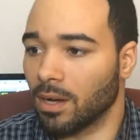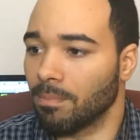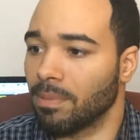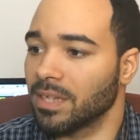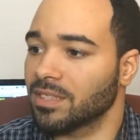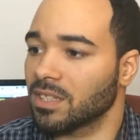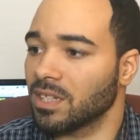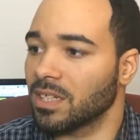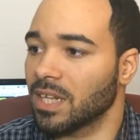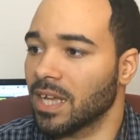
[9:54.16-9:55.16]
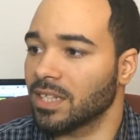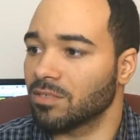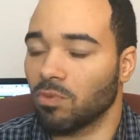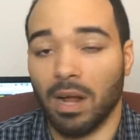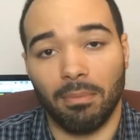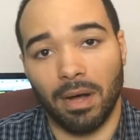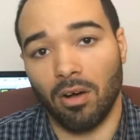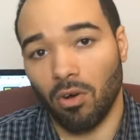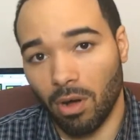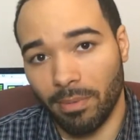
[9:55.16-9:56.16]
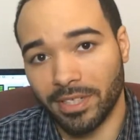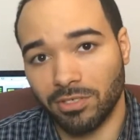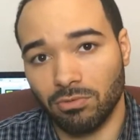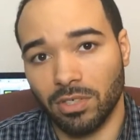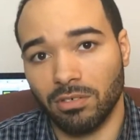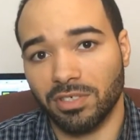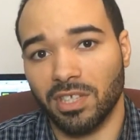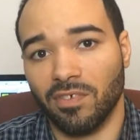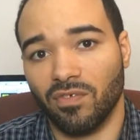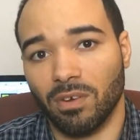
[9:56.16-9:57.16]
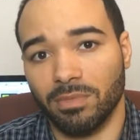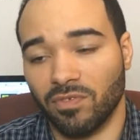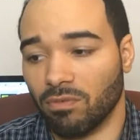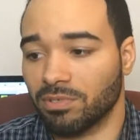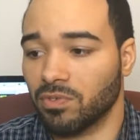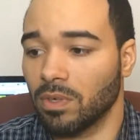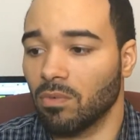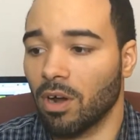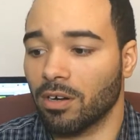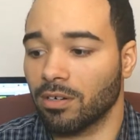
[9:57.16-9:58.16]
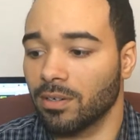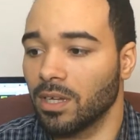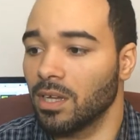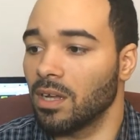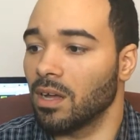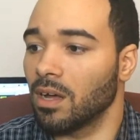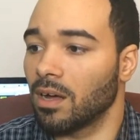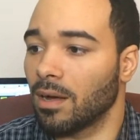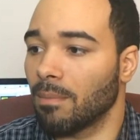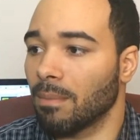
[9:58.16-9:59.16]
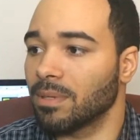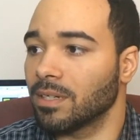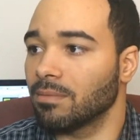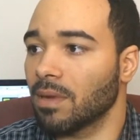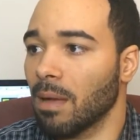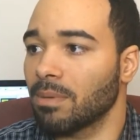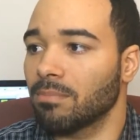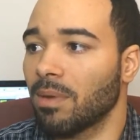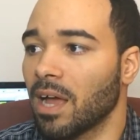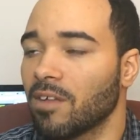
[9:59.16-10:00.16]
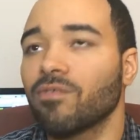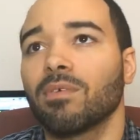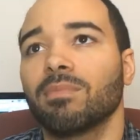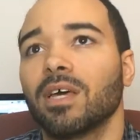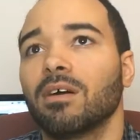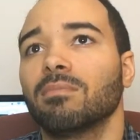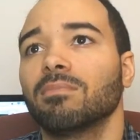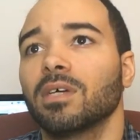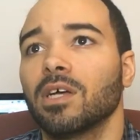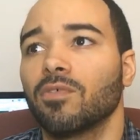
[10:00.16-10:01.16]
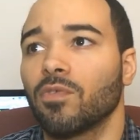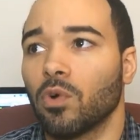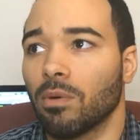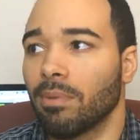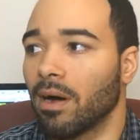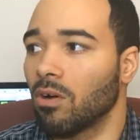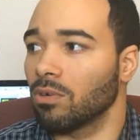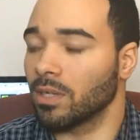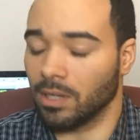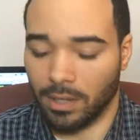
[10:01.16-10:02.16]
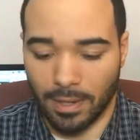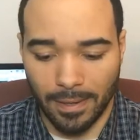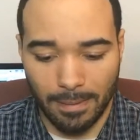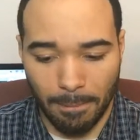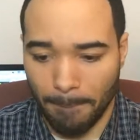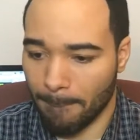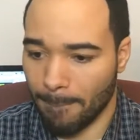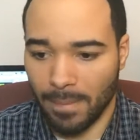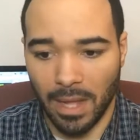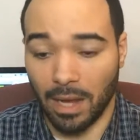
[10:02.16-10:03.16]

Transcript: Basically, that is where I buy all my studio stuff from. It's from Sweetwater. I've been buying from them for about I